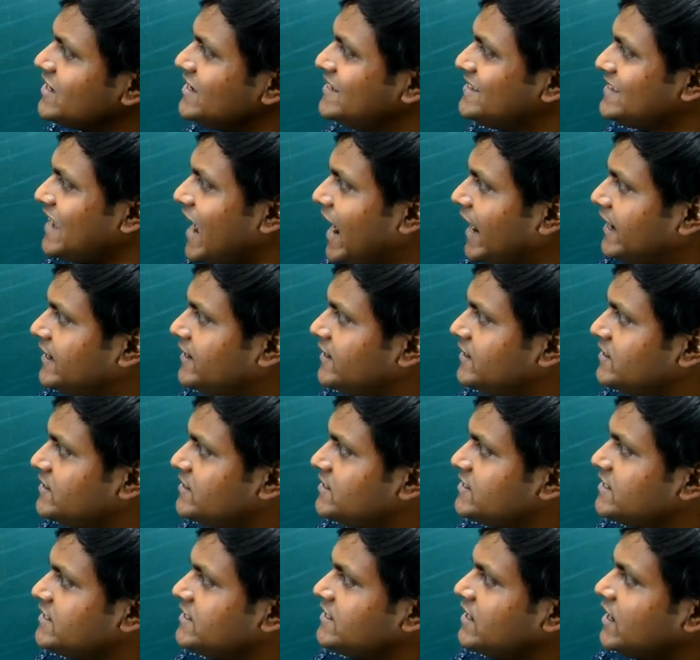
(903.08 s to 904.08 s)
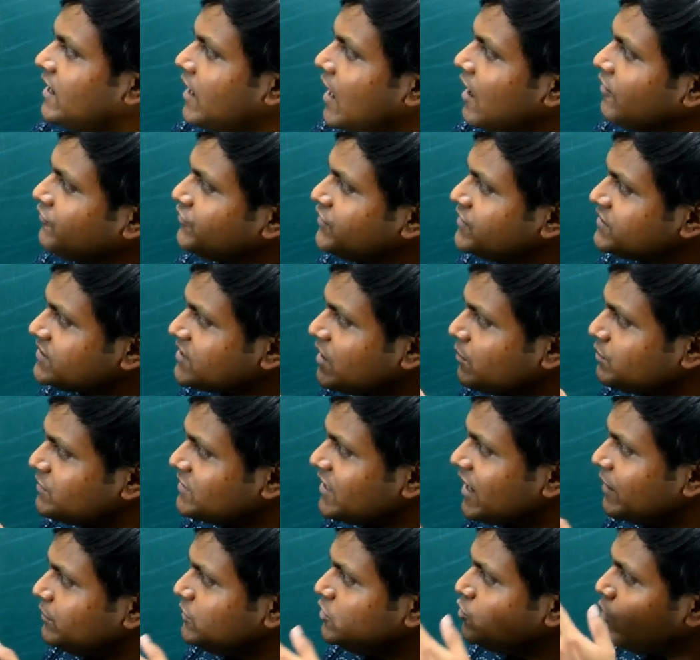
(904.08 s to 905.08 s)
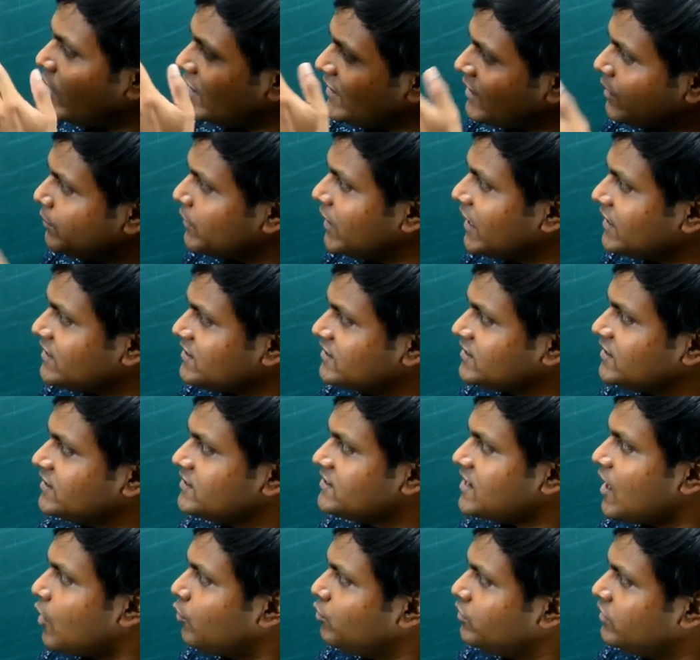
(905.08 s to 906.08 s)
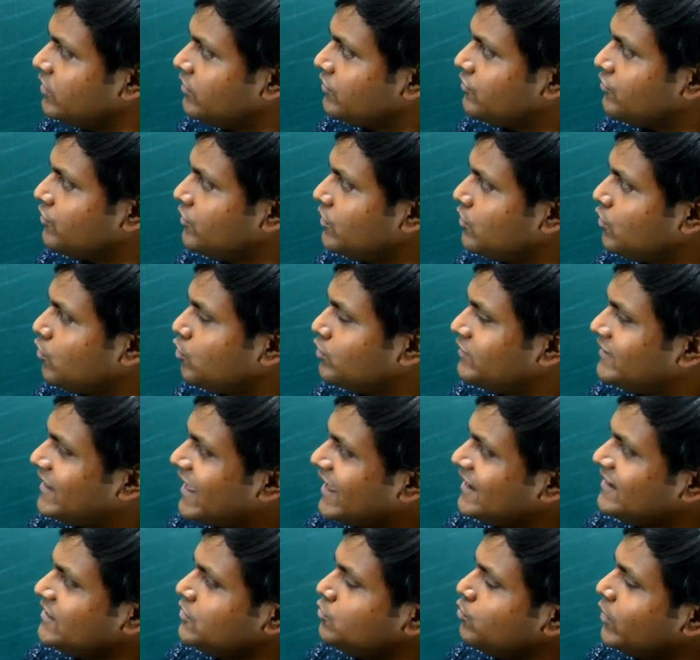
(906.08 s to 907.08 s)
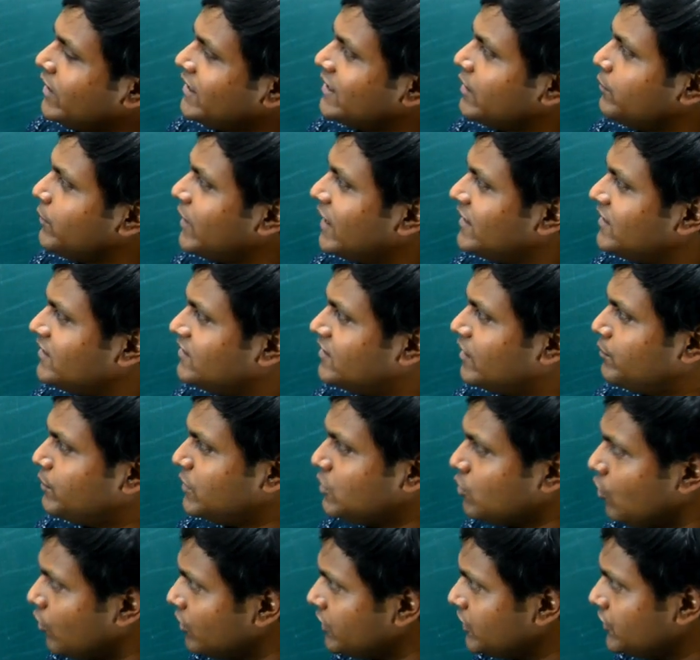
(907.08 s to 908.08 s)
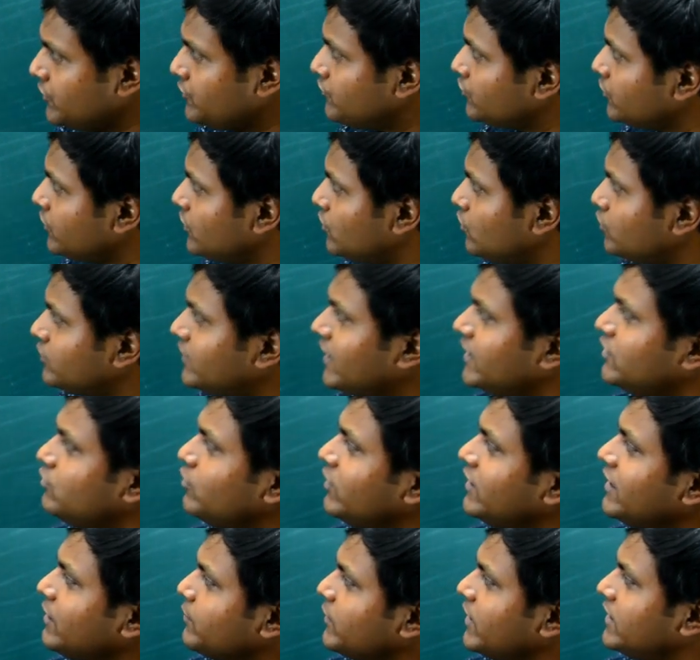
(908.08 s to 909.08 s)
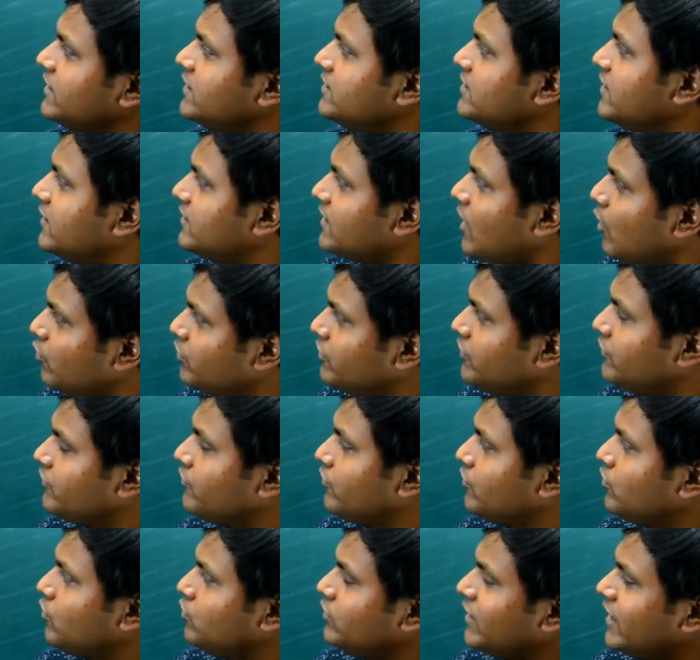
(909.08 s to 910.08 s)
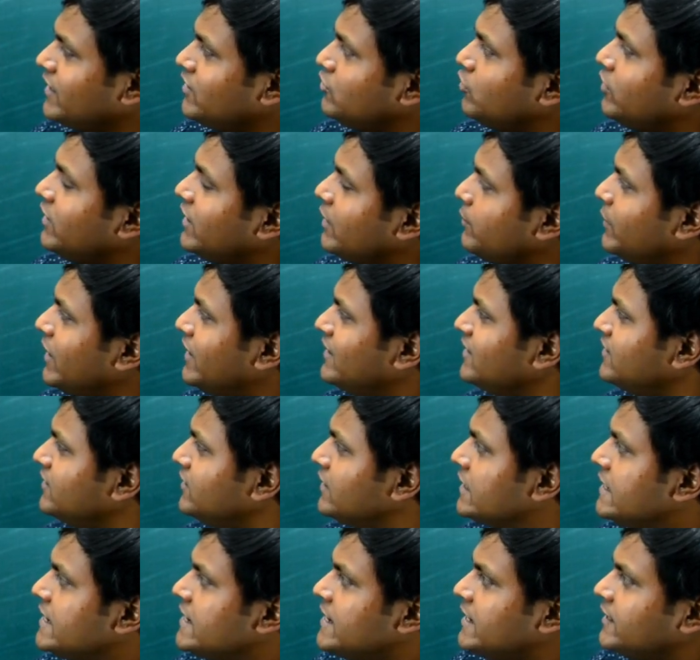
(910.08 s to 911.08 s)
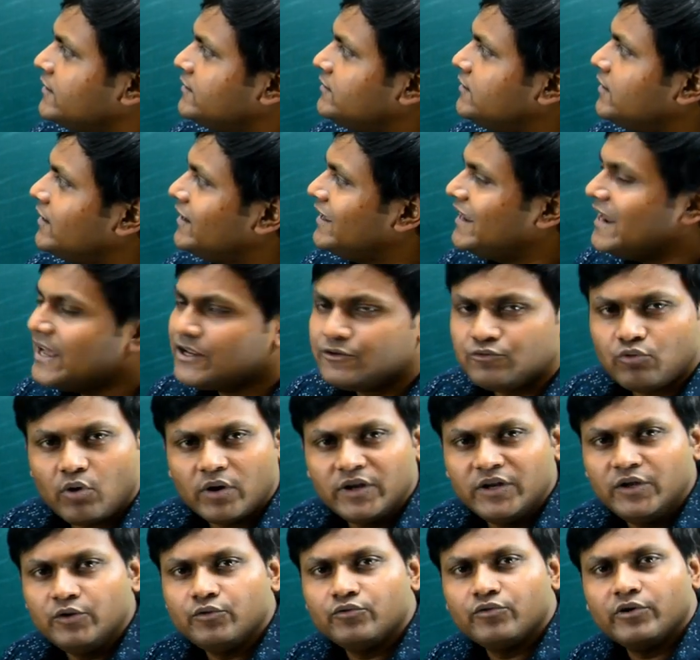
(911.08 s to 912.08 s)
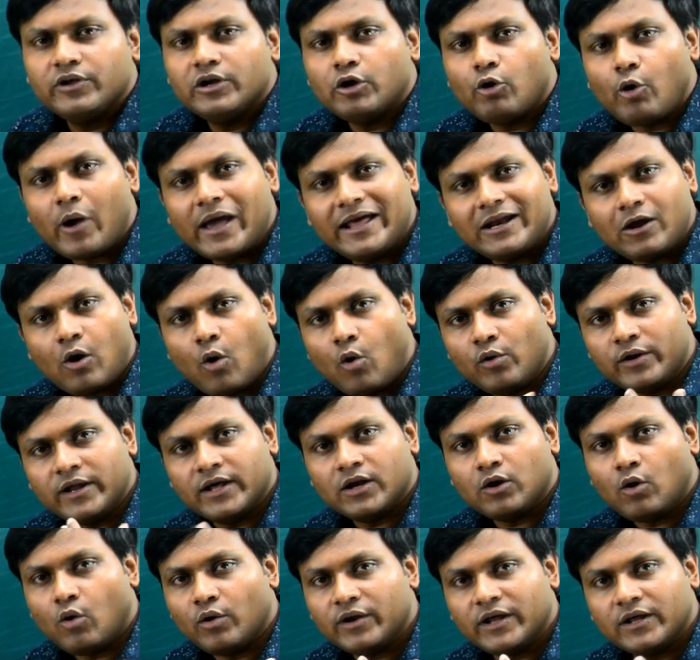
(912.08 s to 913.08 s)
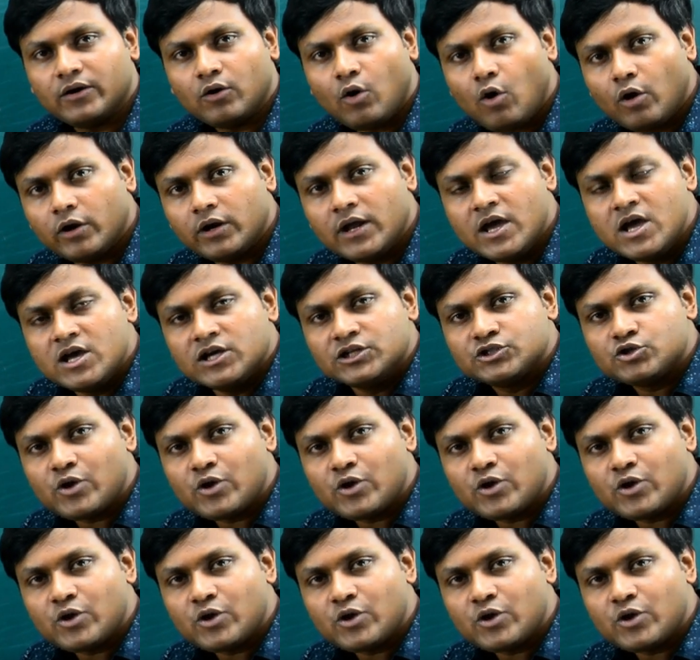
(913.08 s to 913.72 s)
its identity. After some time, you end up getting the tau neutrino, then you end up getting the muon neutrino, then you end up getting the tau neutrino, then you end up getting the electron neutrino, and on and on and on.